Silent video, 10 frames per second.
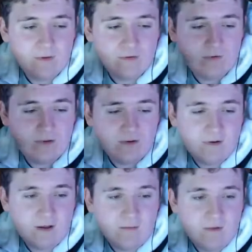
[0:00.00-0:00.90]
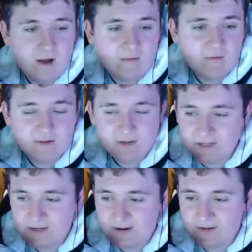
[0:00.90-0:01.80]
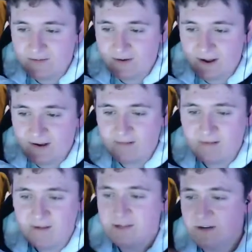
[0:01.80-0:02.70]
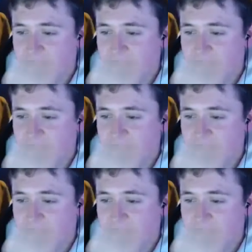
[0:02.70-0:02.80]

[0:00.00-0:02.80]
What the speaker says: So I'm not really sure why collision